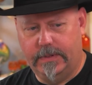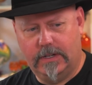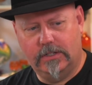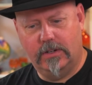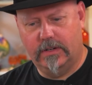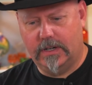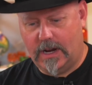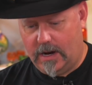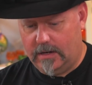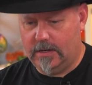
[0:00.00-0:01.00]
because you're an
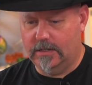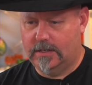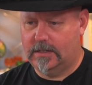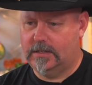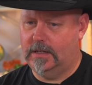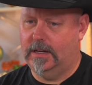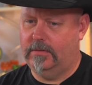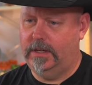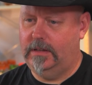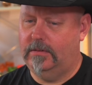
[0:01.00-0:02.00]
artist, and
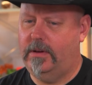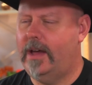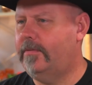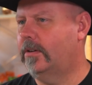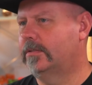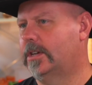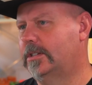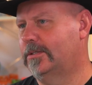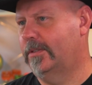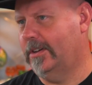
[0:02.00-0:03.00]
we have
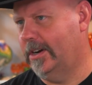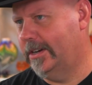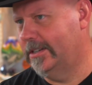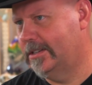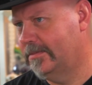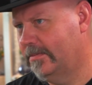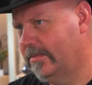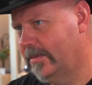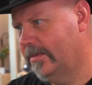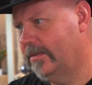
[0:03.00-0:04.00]
conversations with artists
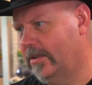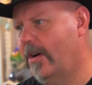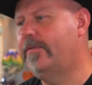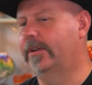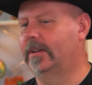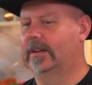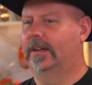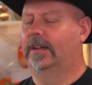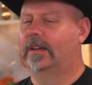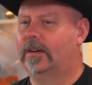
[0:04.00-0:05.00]
often,
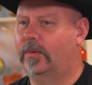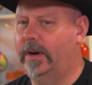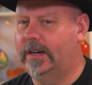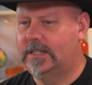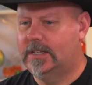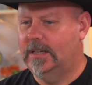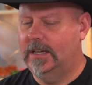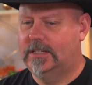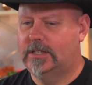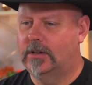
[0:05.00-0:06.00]
where it's
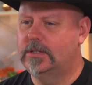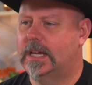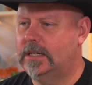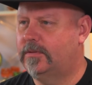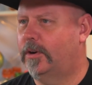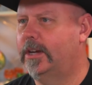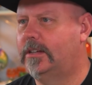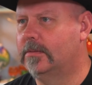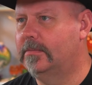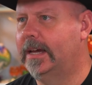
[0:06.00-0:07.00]
so satisfying
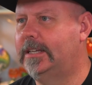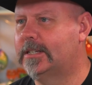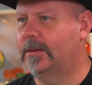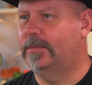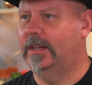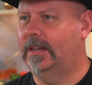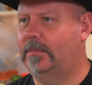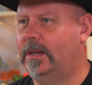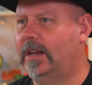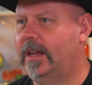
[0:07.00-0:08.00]
to make something
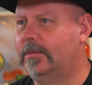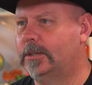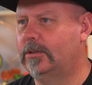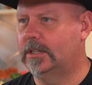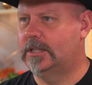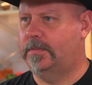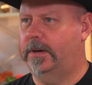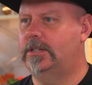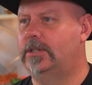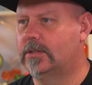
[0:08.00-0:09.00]
and being able to
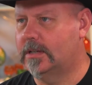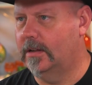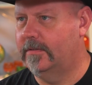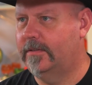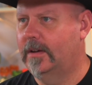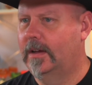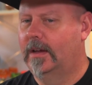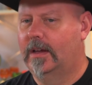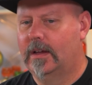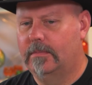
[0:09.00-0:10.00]
express yourself,
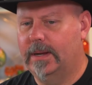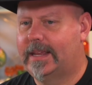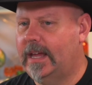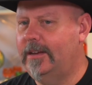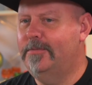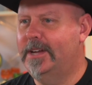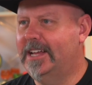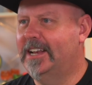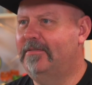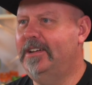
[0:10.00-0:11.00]
but can you make
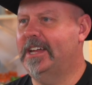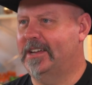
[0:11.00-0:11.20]
a living out